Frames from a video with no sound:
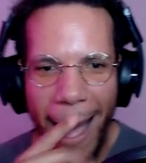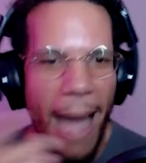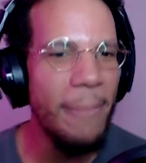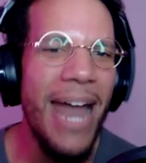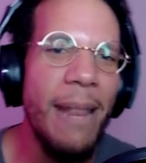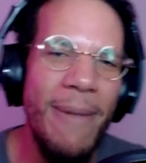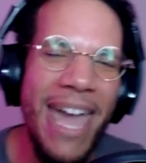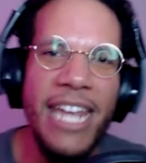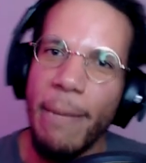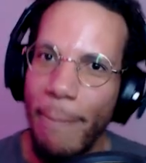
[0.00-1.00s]
I'm not a
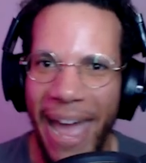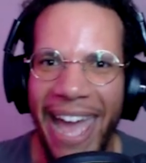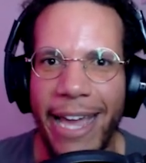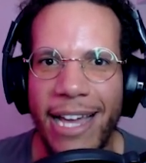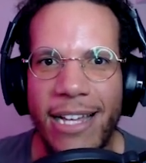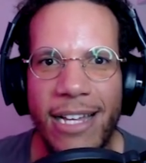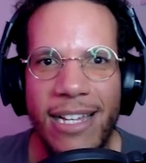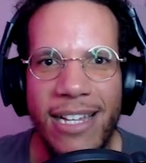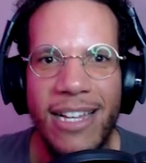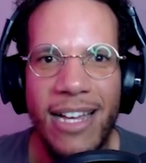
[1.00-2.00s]
man to beg.
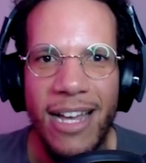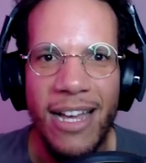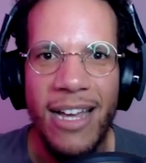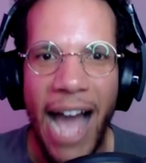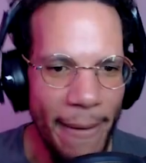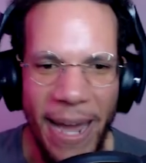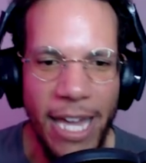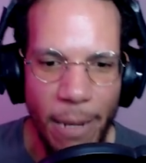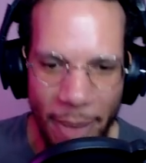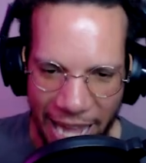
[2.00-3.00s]
I'm not
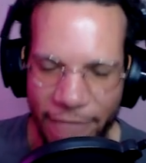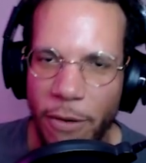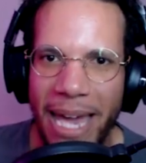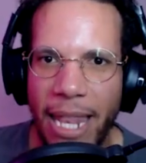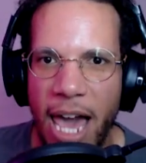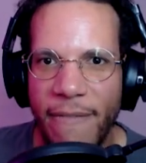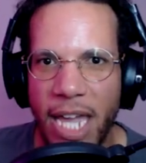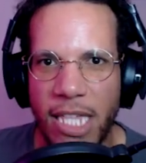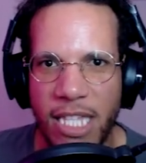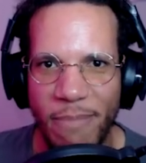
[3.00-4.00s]
gonna beg for my life
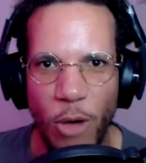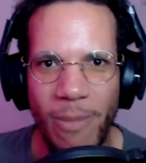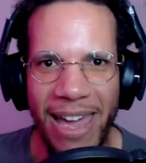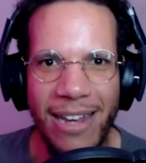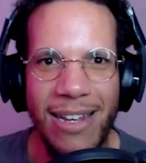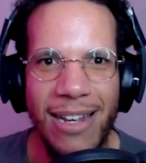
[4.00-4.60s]
against the poop man.